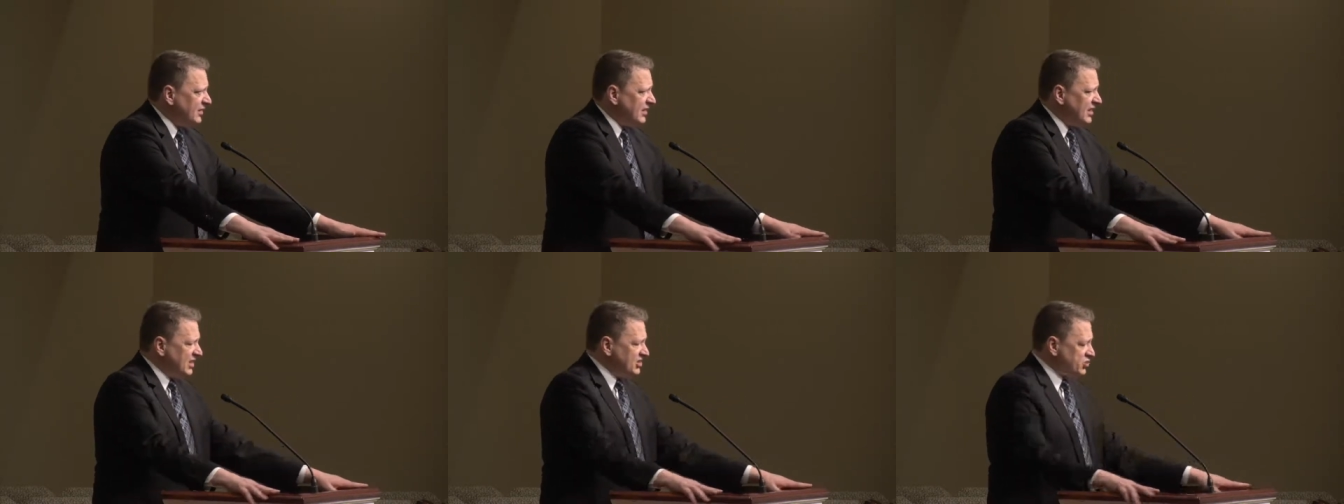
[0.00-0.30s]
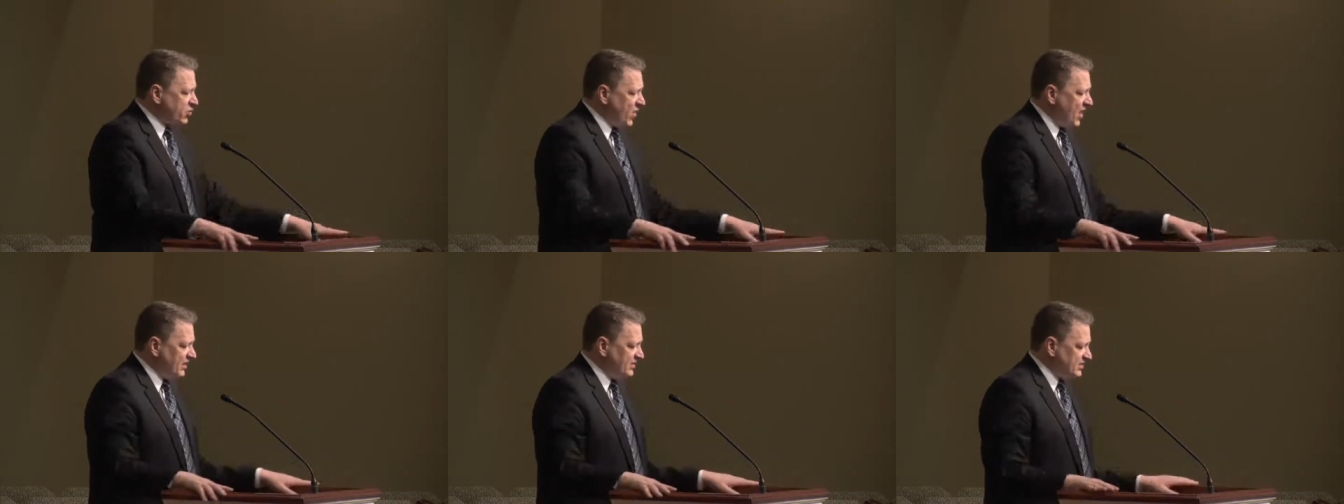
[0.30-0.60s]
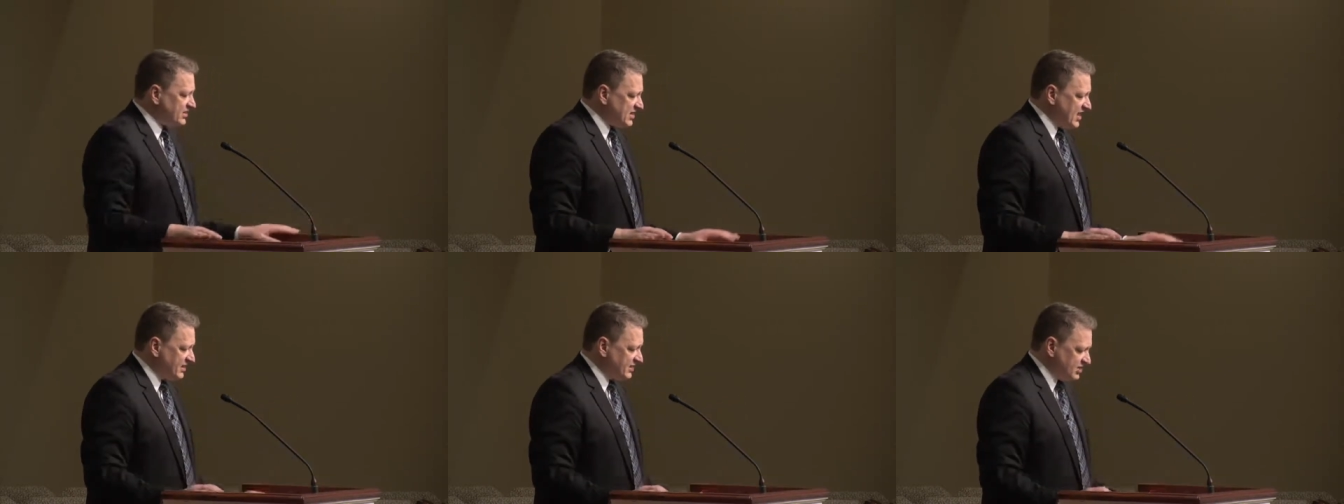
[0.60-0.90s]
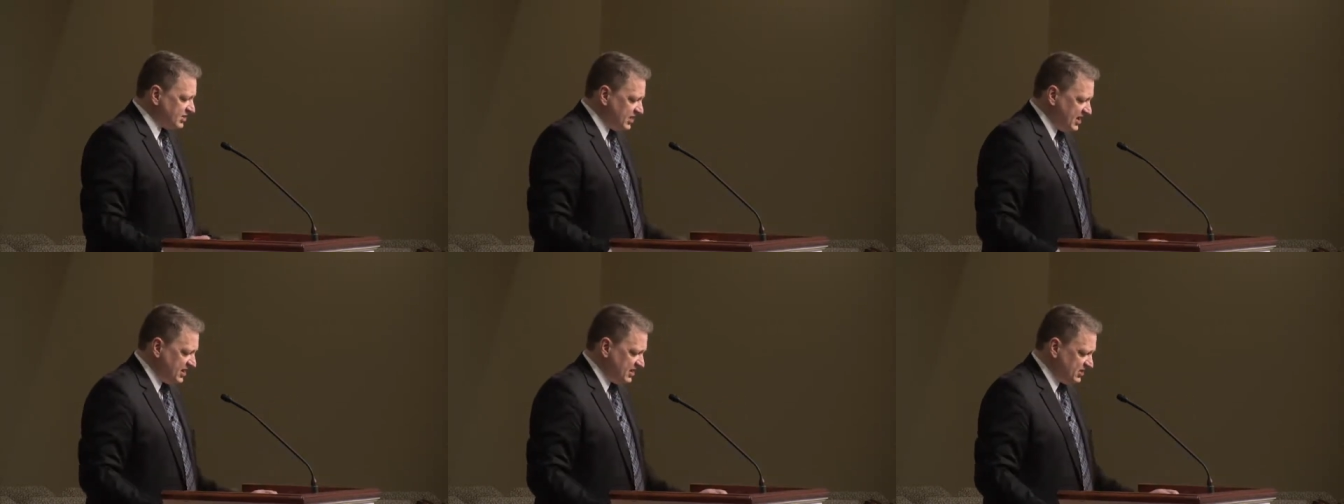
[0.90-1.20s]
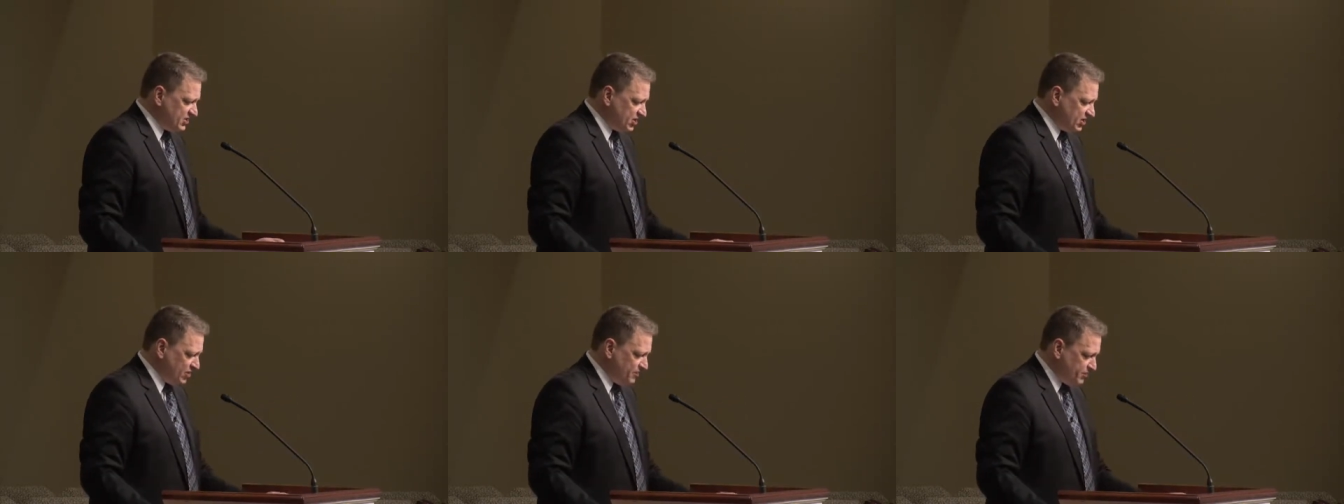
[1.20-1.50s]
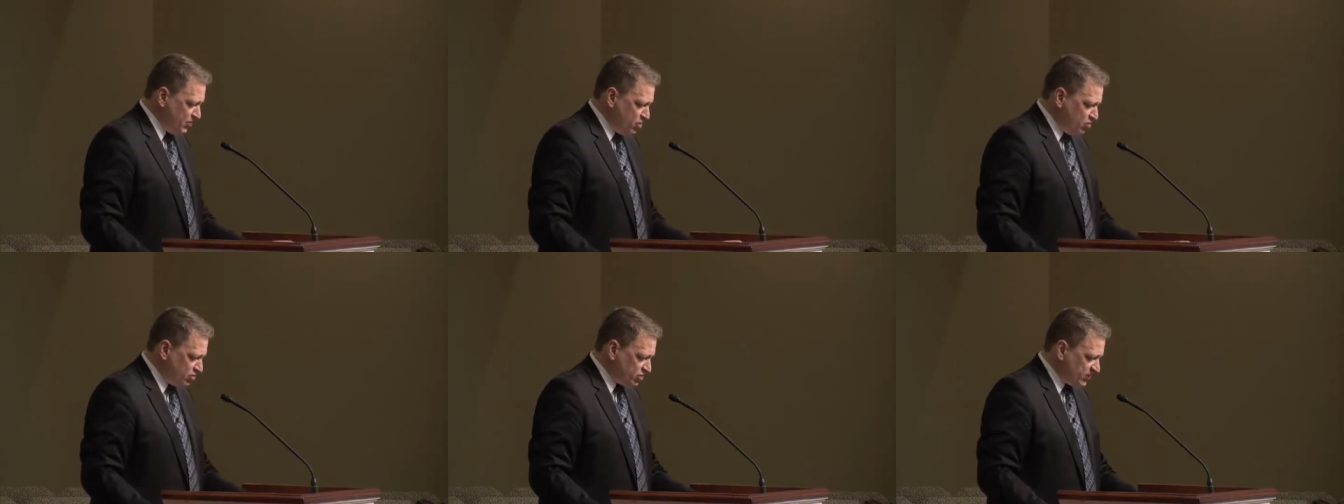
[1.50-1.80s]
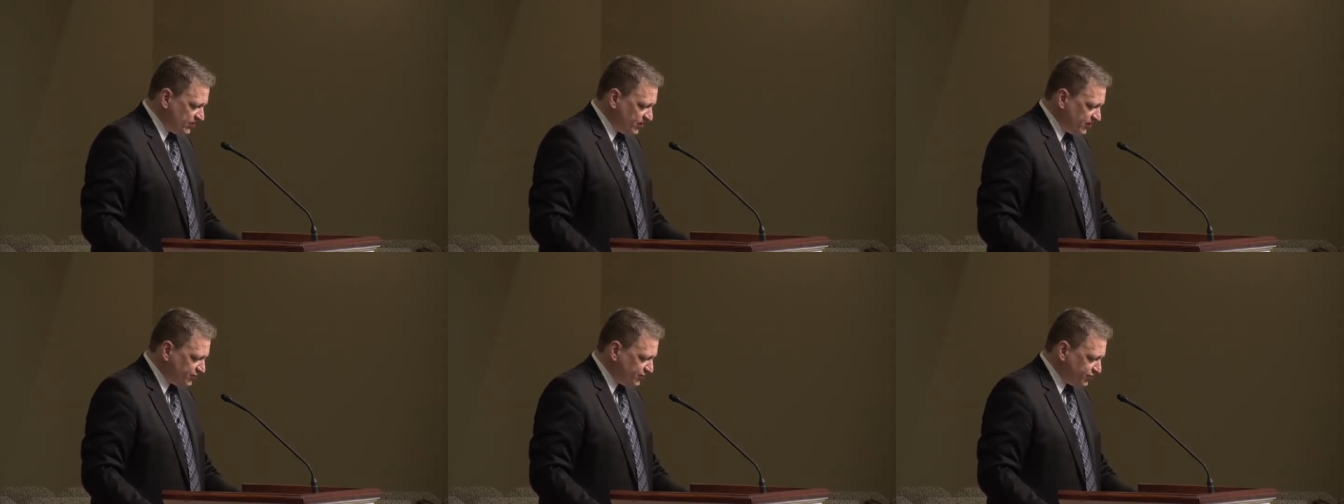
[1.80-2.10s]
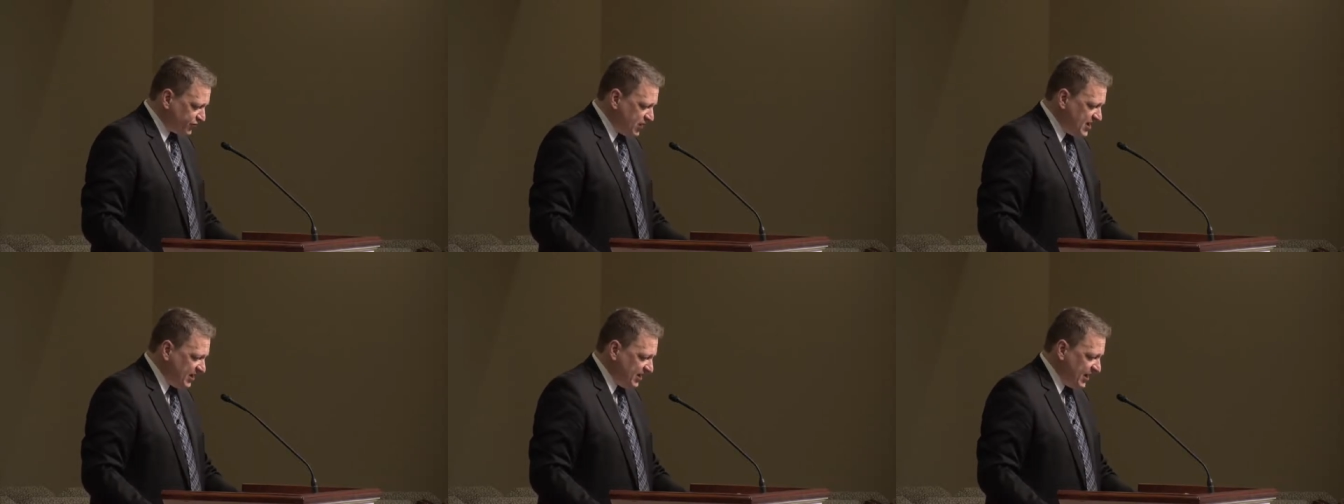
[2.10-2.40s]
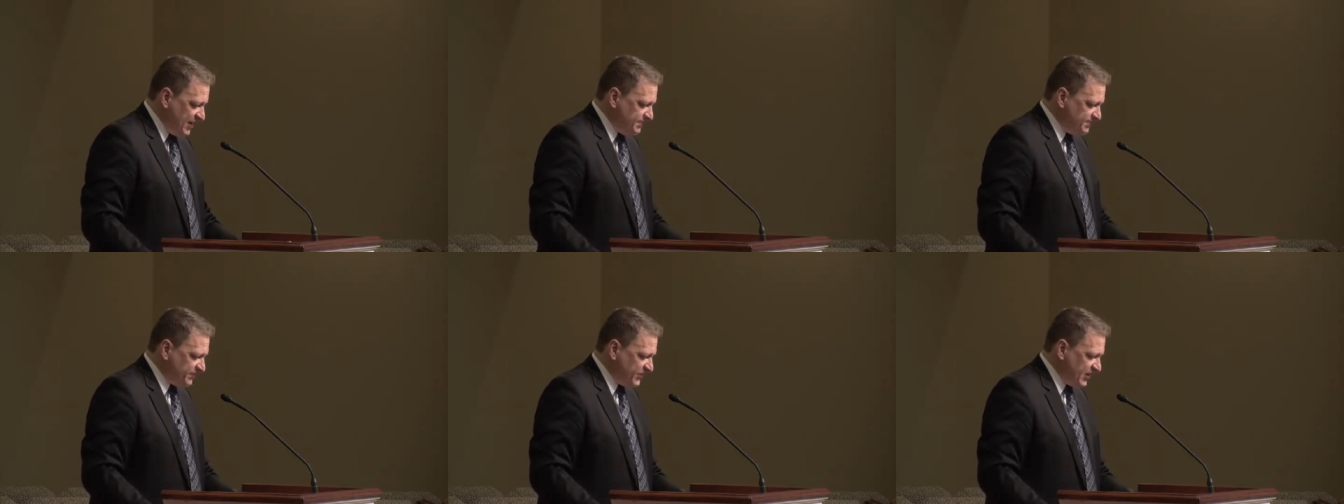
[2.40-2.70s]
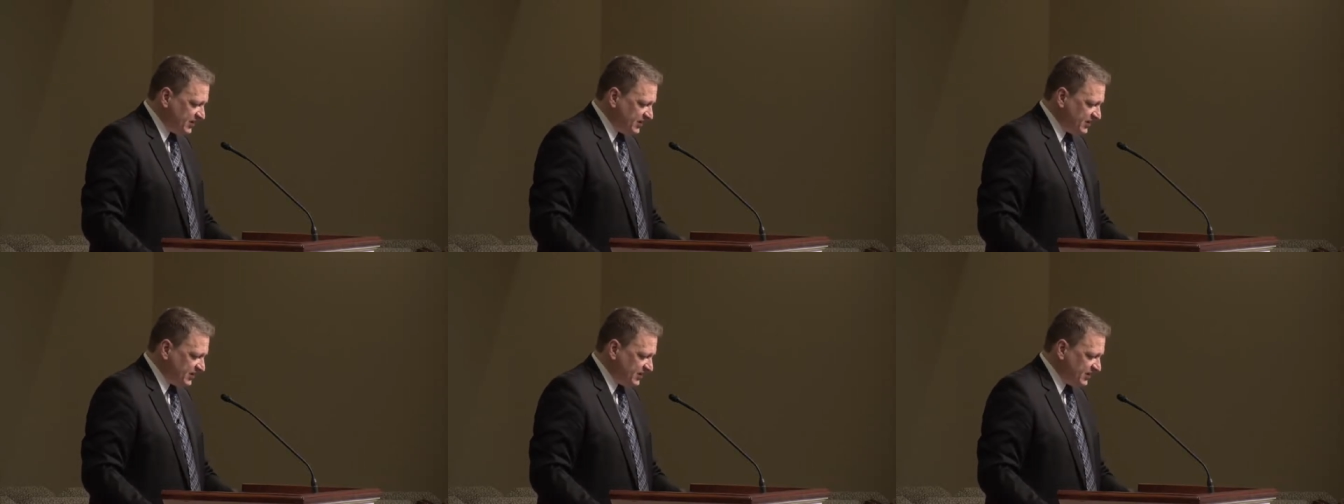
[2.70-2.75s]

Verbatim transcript: And as one said, sin is an abuse of the freedom